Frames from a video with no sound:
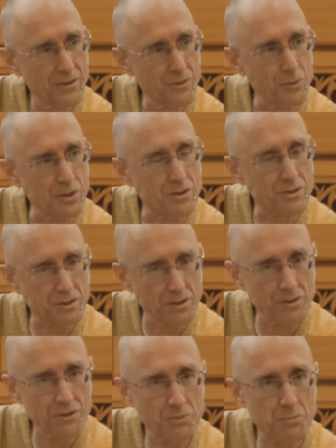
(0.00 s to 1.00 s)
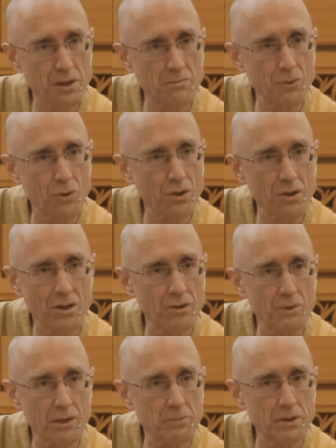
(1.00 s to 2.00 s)
We still spend more on
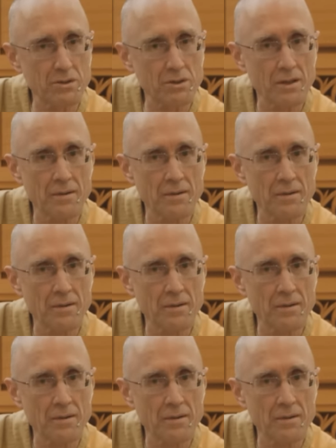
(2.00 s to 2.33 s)
weapons,